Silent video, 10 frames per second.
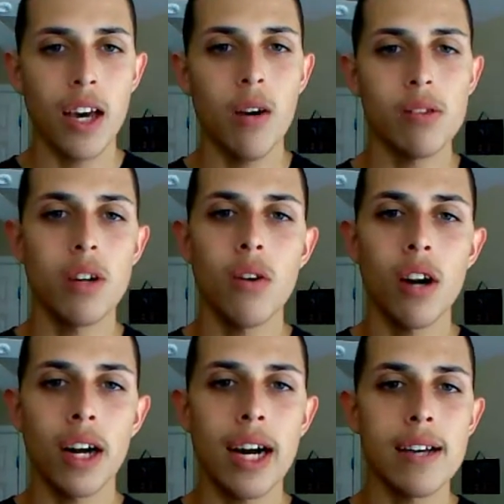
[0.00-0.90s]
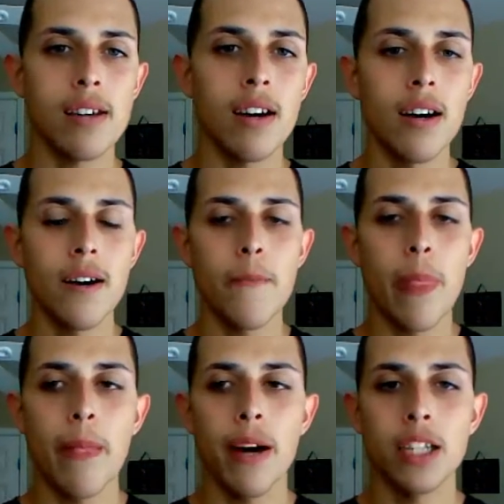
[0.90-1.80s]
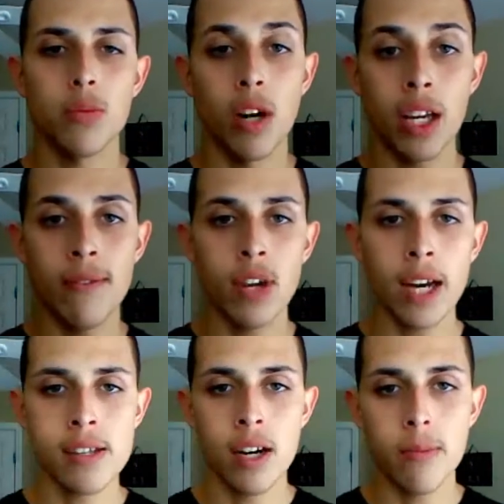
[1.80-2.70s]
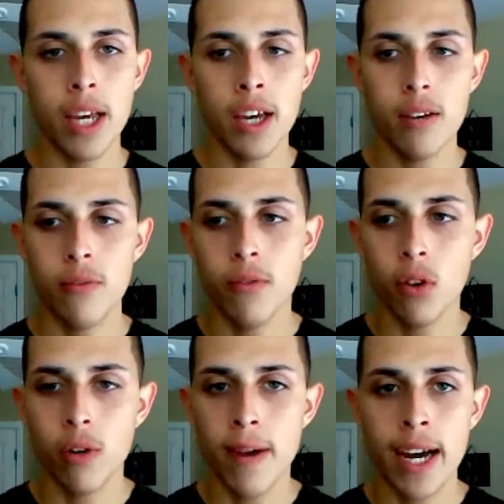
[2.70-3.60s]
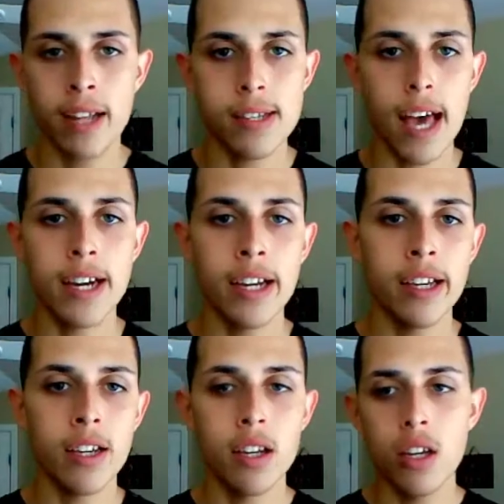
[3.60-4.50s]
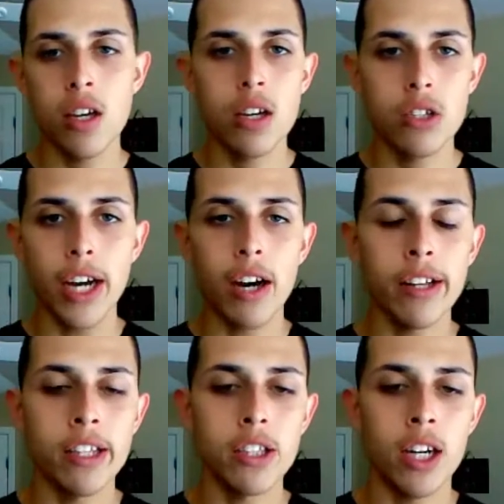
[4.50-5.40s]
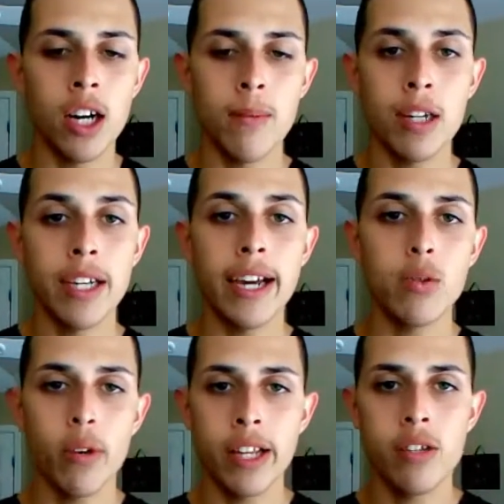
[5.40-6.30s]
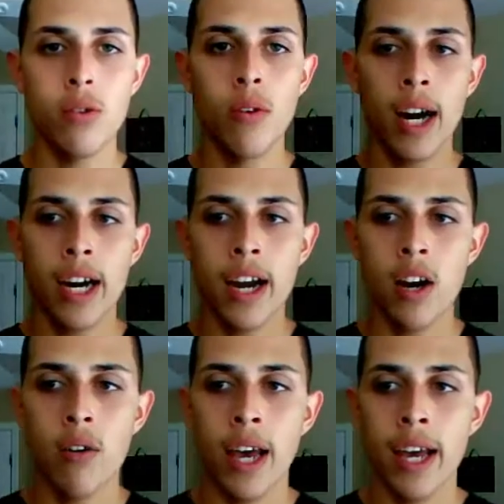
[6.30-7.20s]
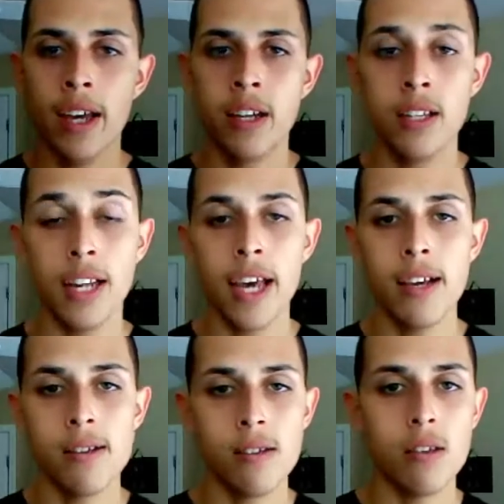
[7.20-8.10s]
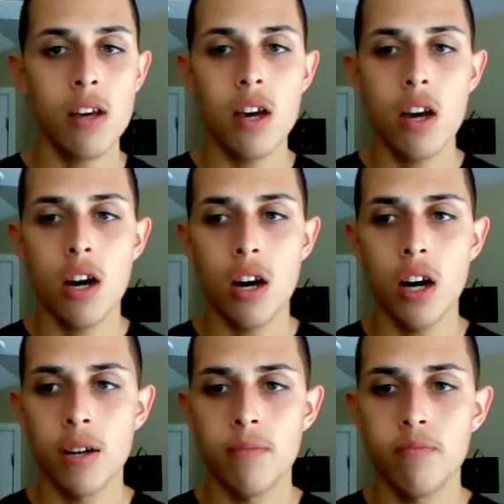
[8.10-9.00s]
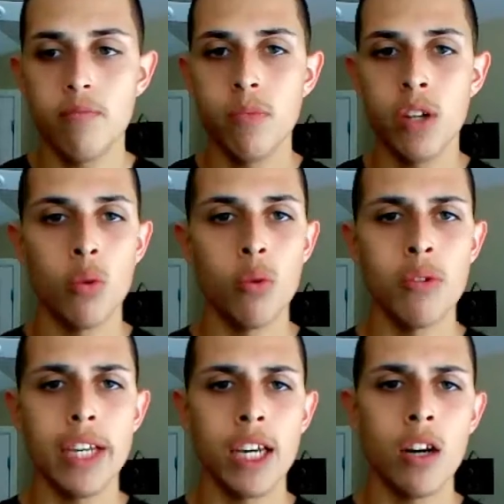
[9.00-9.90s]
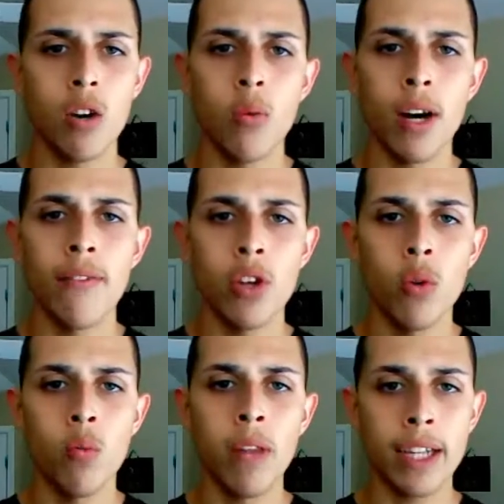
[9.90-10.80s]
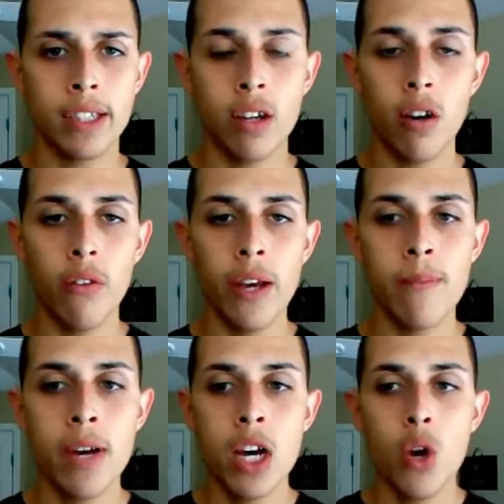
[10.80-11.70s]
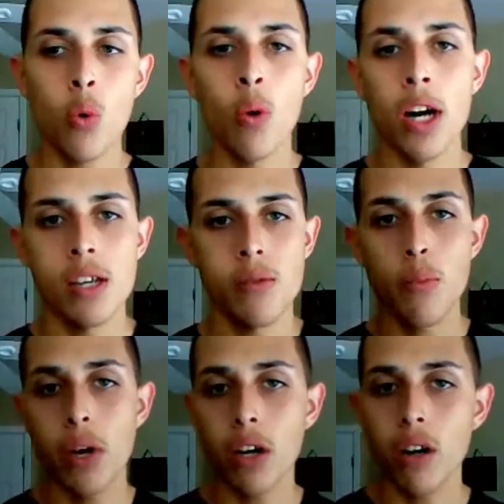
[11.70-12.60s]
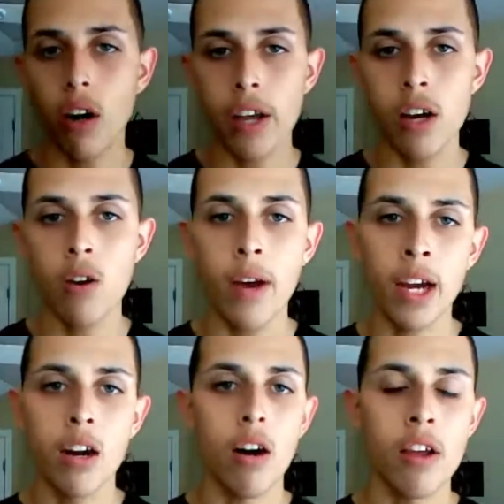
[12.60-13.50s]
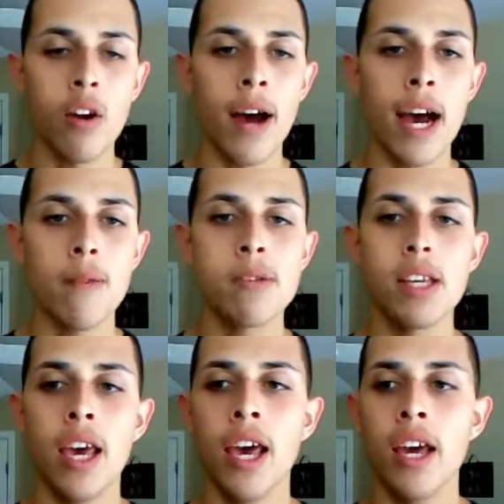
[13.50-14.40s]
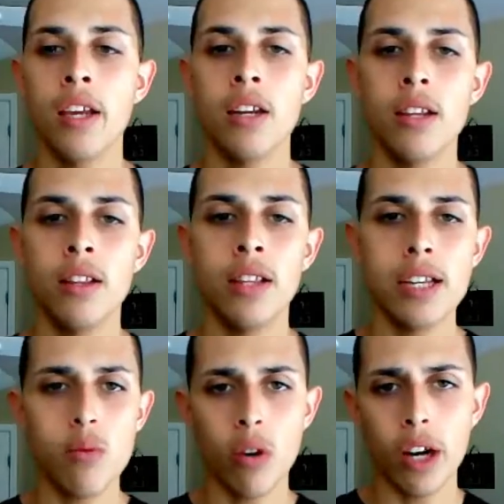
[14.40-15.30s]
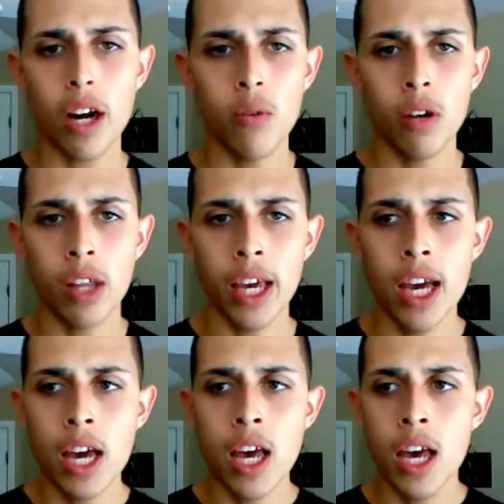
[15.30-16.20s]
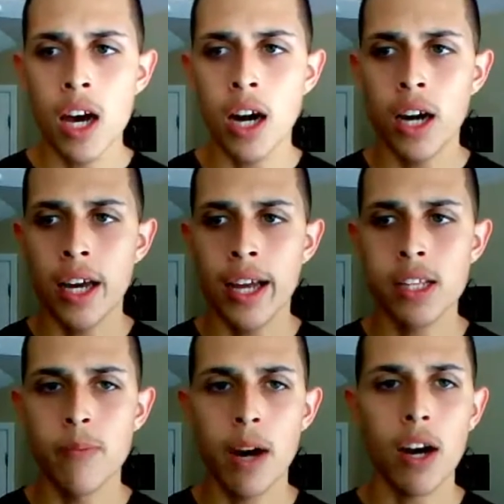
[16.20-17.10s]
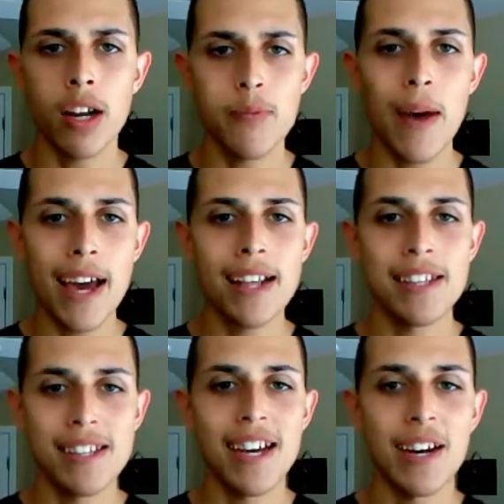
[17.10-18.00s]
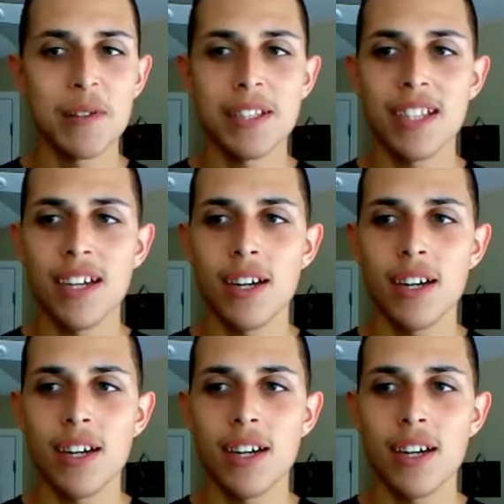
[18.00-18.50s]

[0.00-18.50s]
Hey, what's going on, guys? I just wanted to give you guys an update for my insanity challenge. I'm on day 22 right now, and today's routine, or whatever you like to call them, was pure cardio and cardio abs. And this workout really, it's about as bad as it sounds.